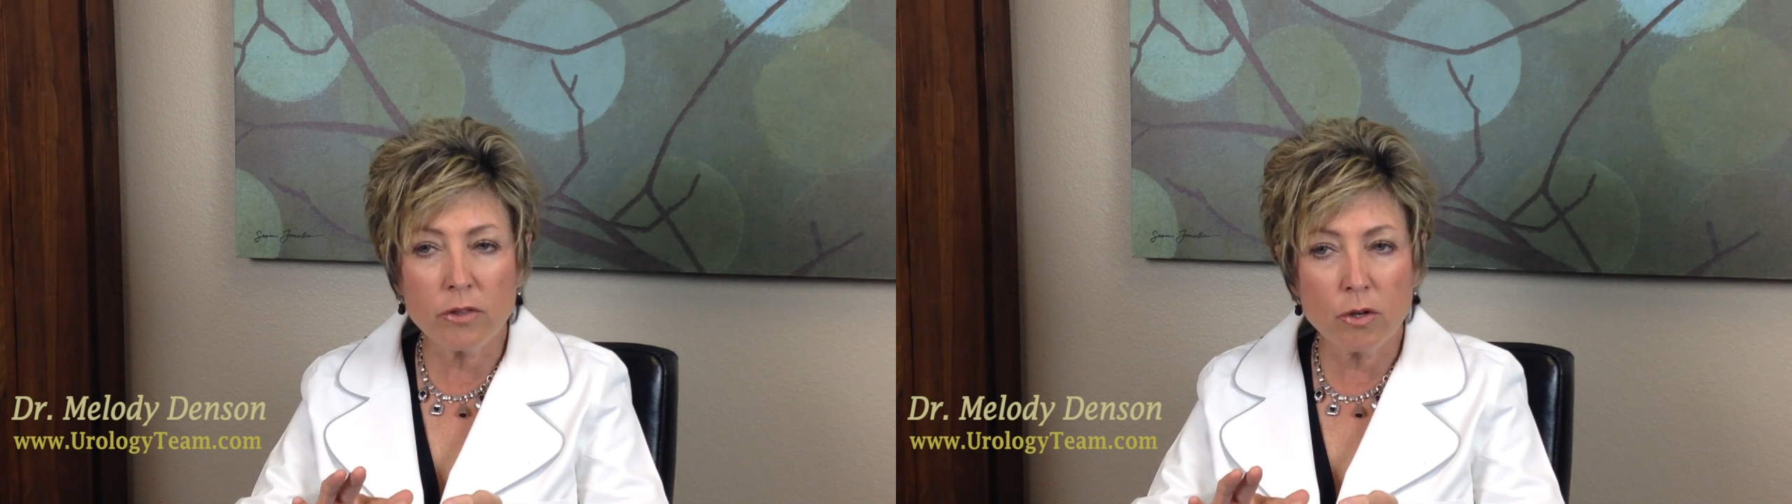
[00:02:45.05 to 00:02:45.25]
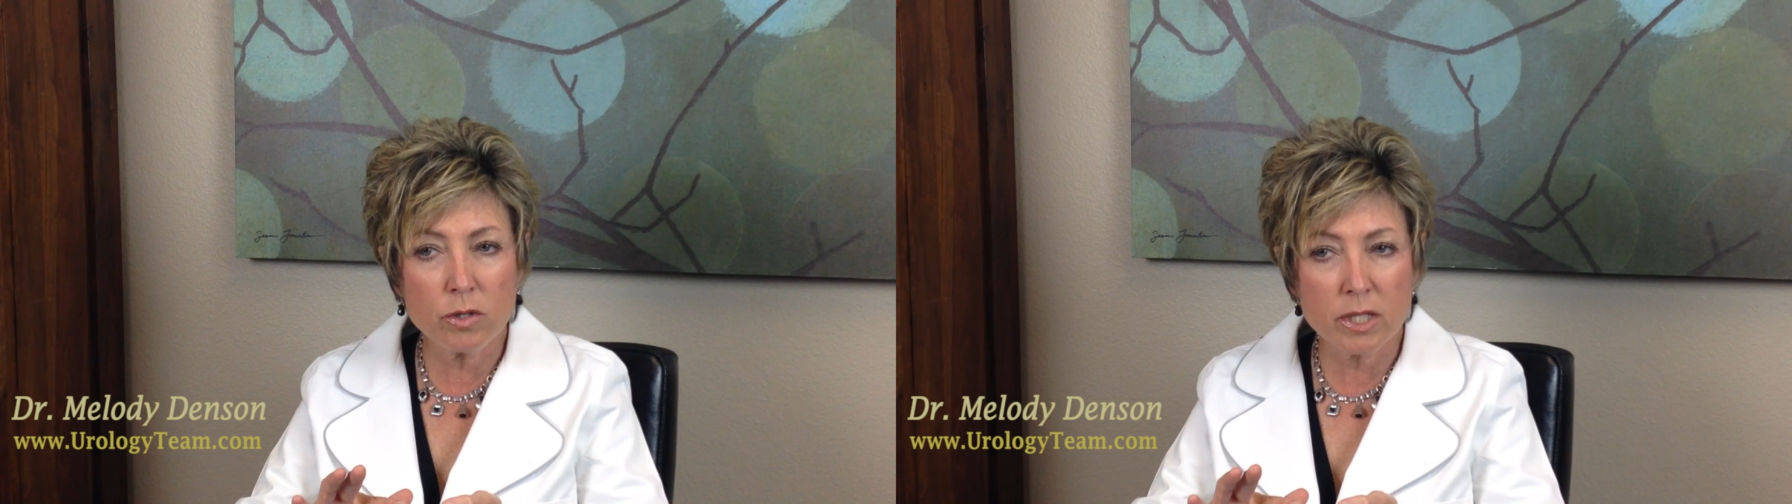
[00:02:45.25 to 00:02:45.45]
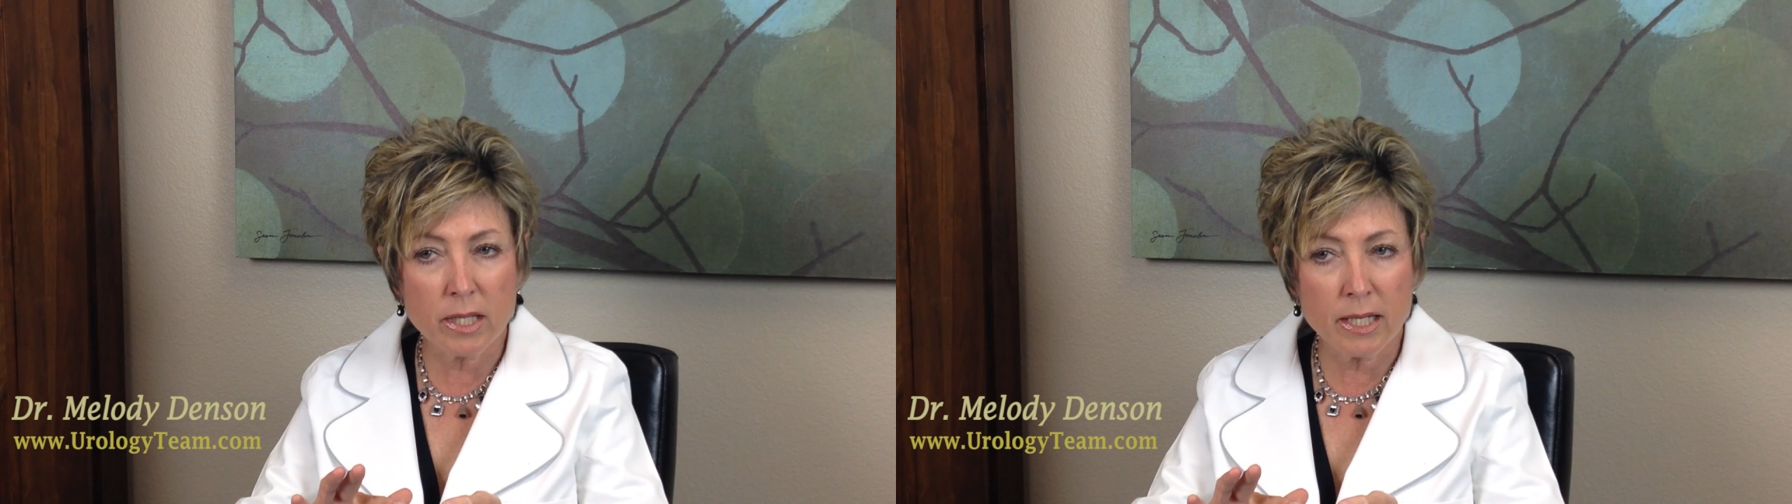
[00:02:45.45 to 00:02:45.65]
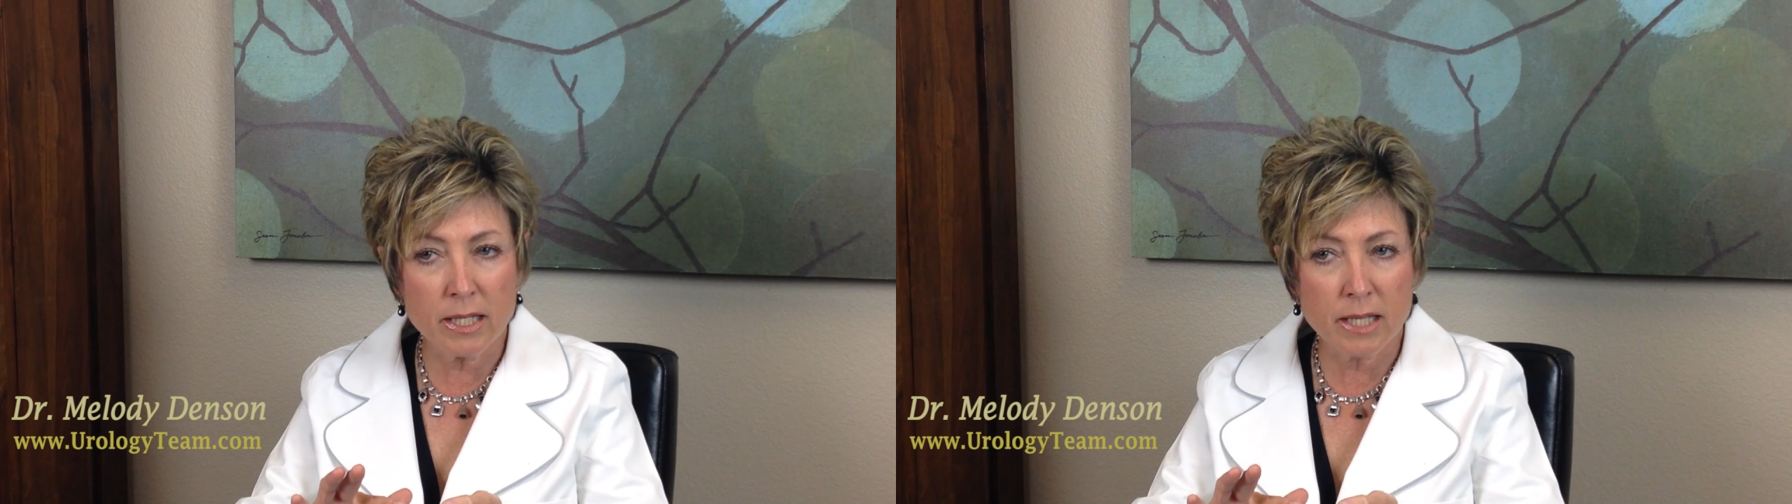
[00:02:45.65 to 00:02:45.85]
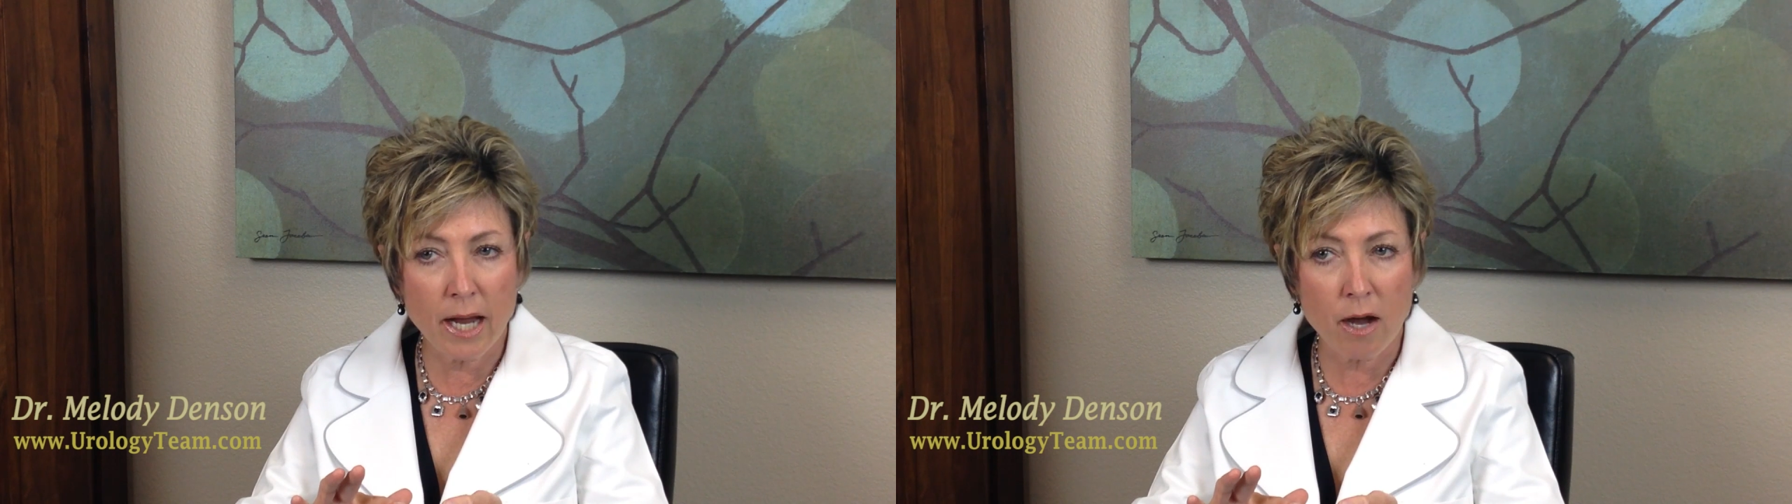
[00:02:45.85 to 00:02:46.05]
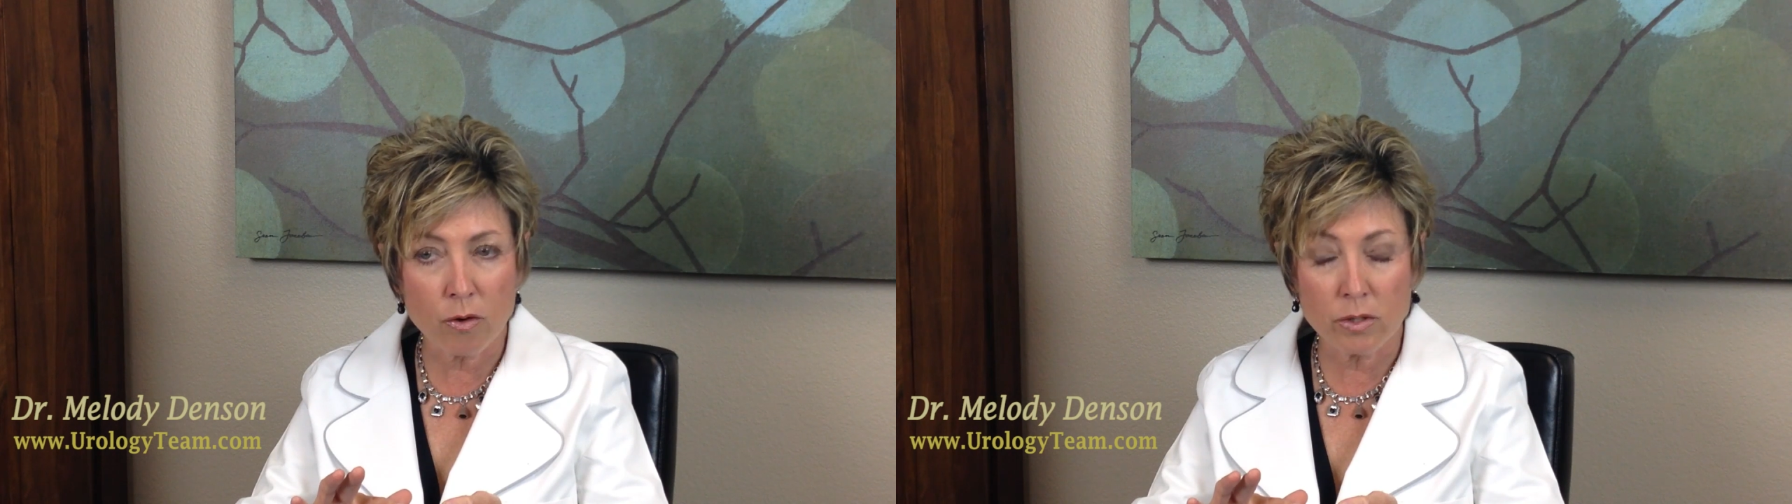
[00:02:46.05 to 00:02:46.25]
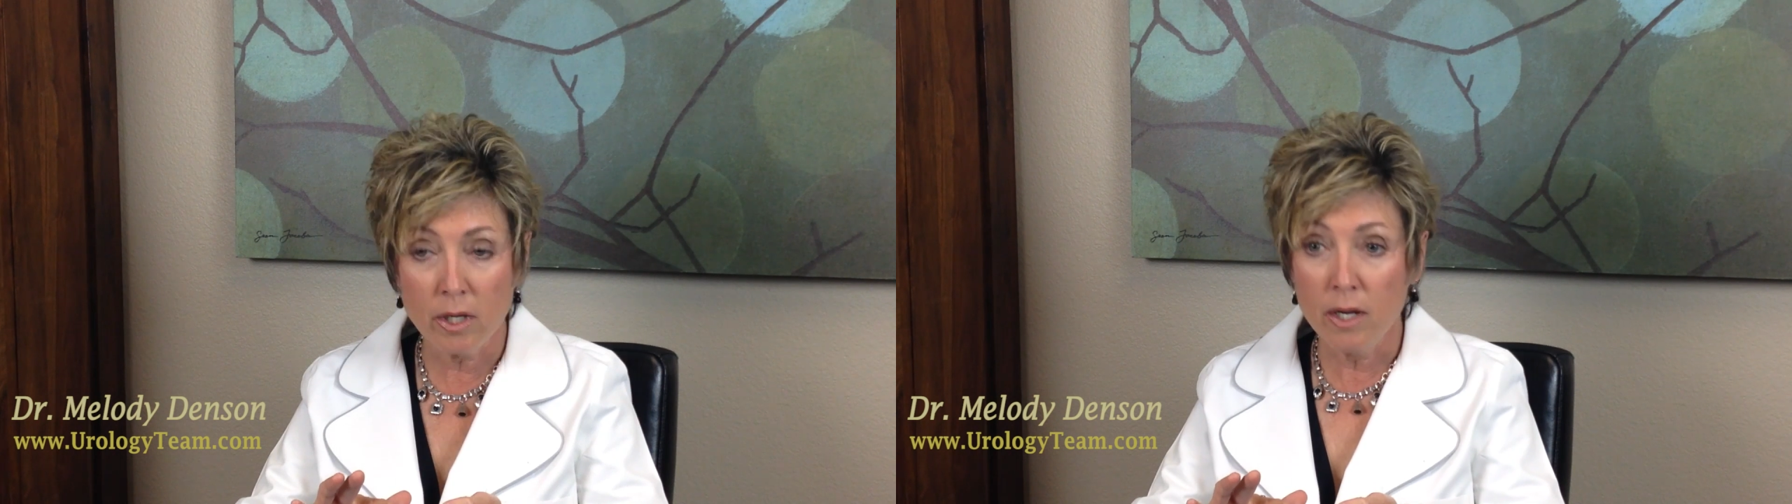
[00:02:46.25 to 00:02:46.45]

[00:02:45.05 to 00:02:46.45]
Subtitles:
of those things out,